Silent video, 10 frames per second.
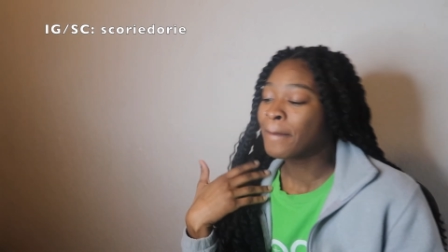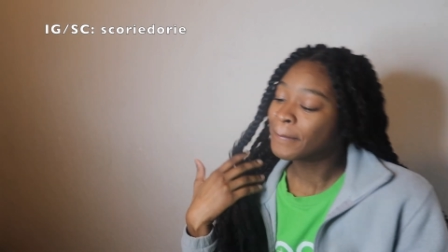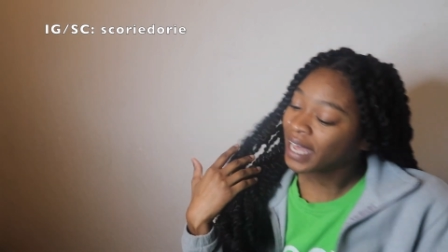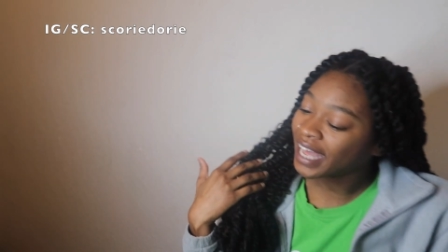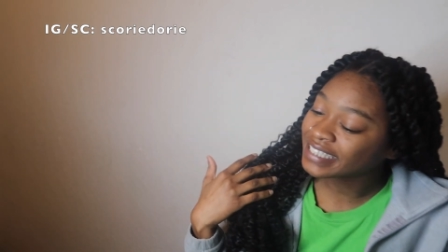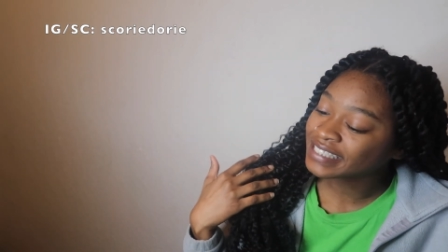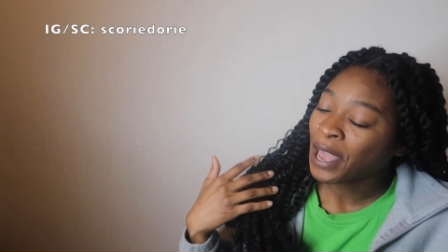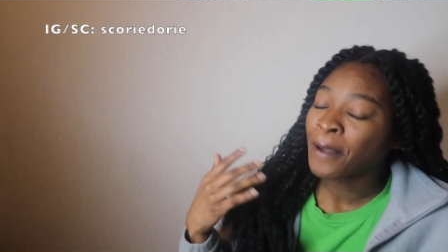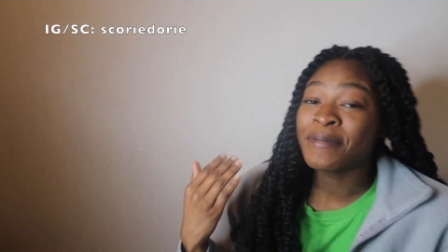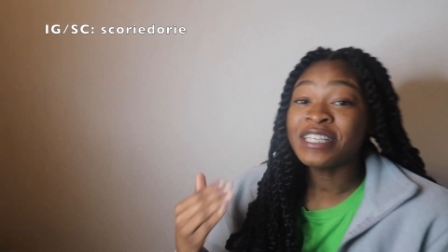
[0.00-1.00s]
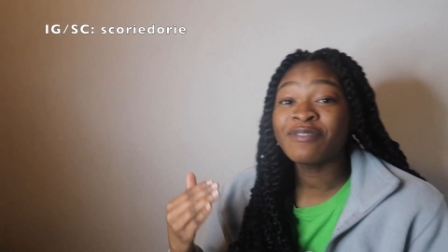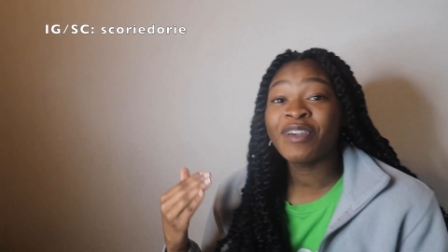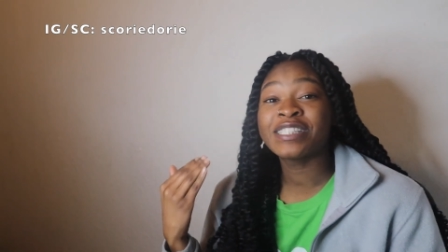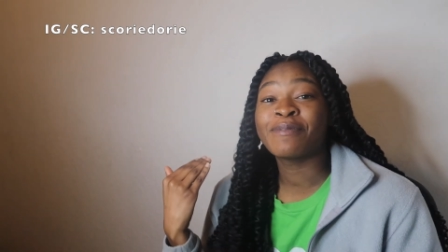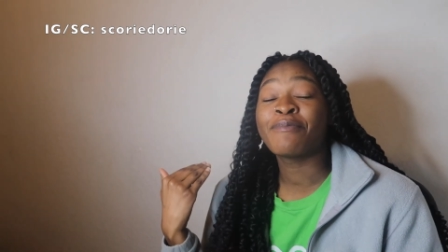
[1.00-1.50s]
But Miss
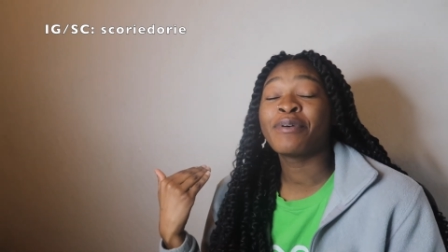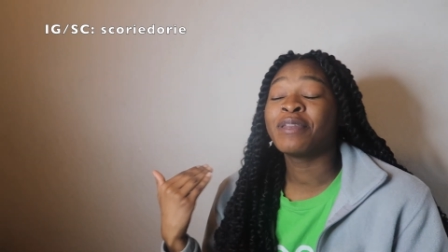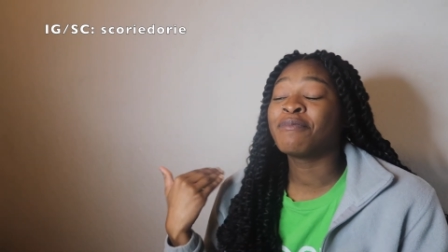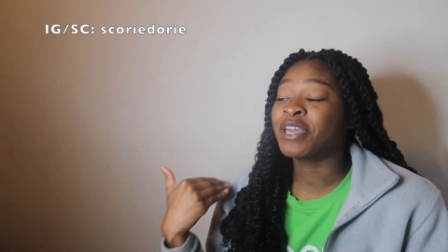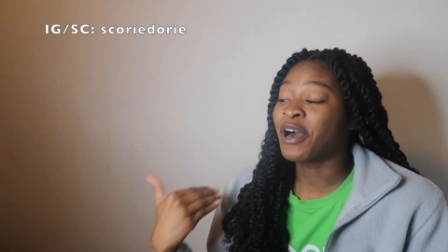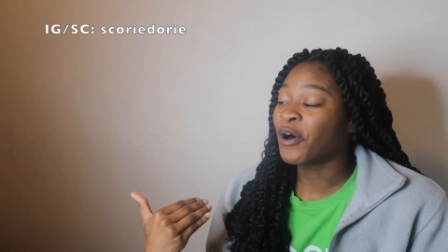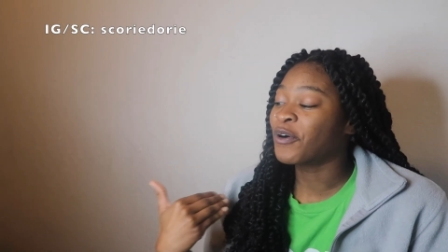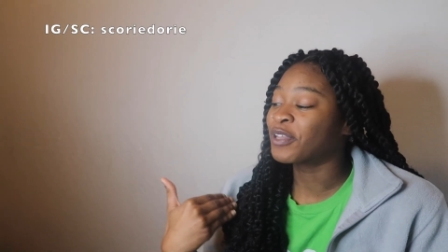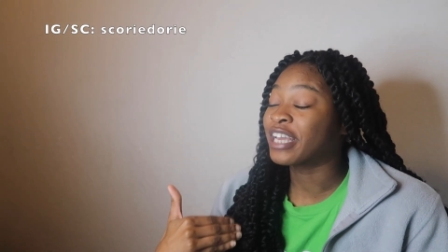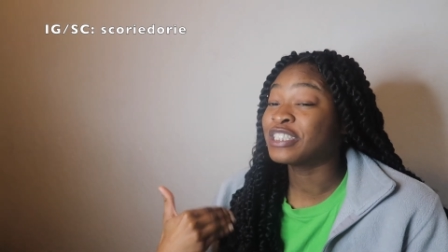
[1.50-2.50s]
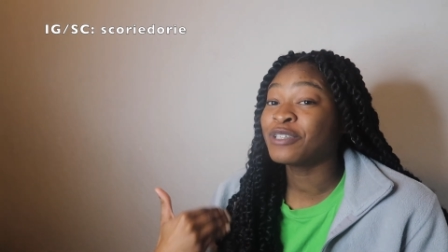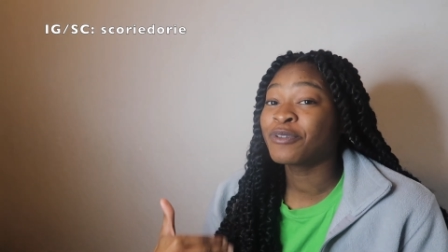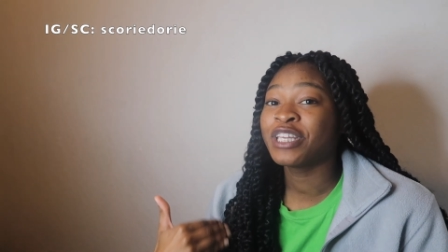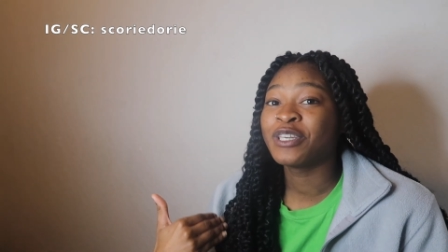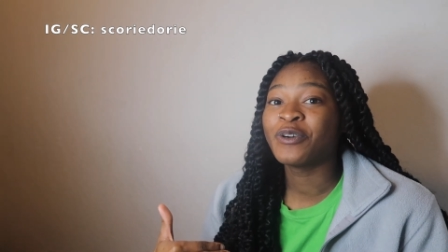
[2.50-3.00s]
Fix be putting me on. Like she
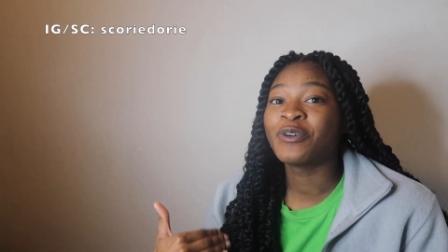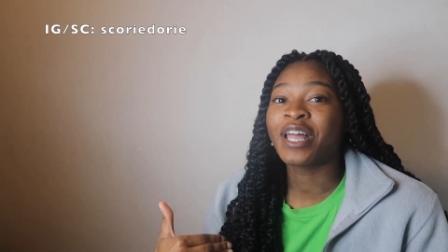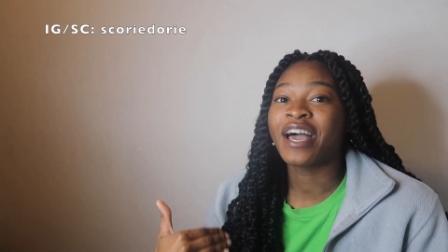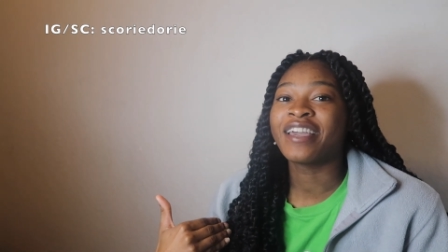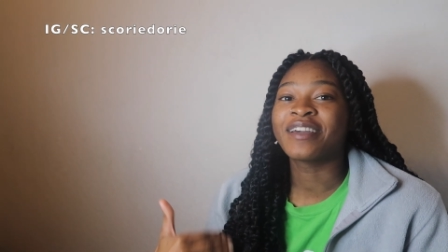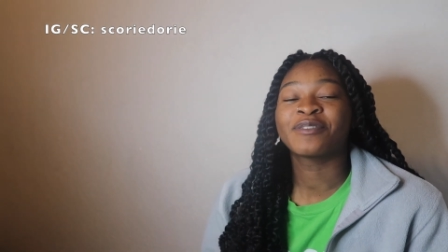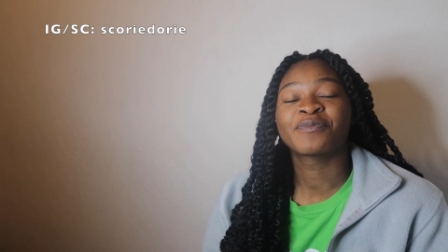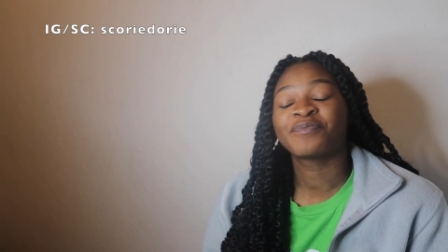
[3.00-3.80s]
really do like